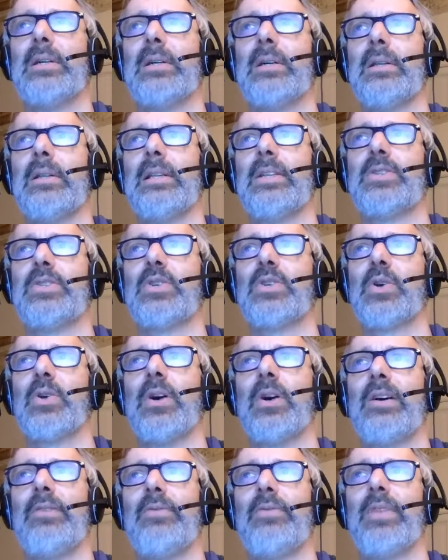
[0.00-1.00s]
Let's turn
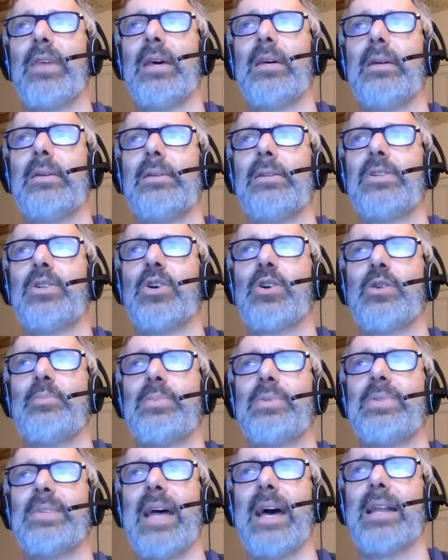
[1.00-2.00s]
off the term
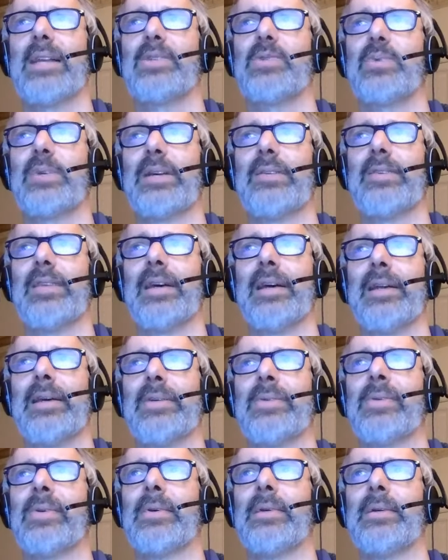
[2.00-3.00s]
status, whatever that
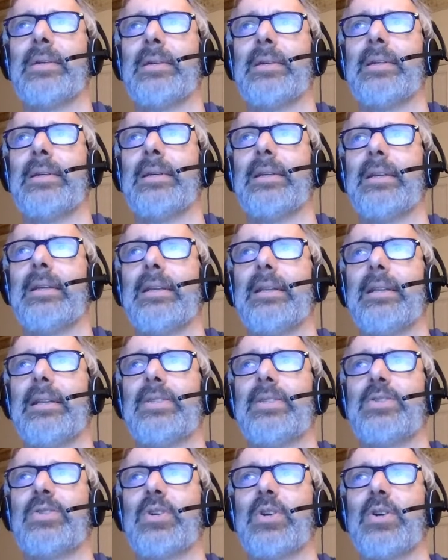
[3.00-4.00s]
is.
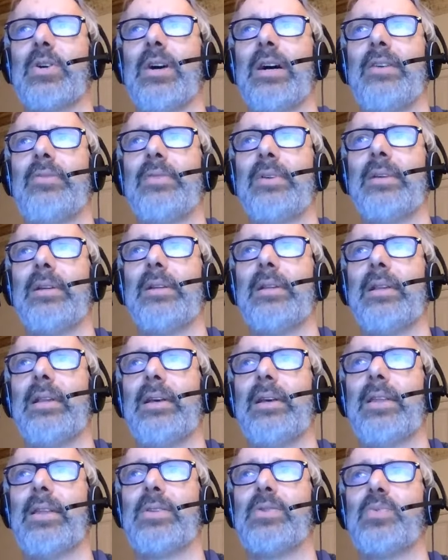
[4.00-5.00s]
Let's turn off,
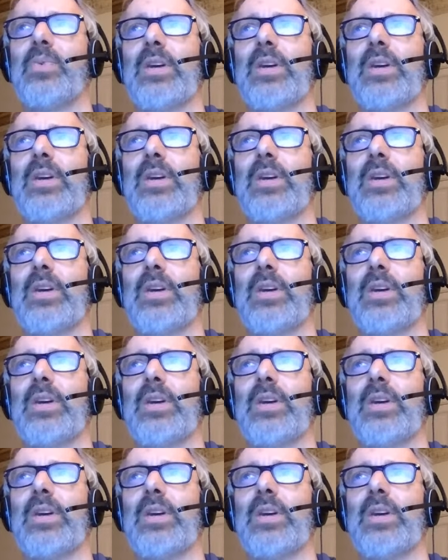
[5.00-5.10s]
look at this.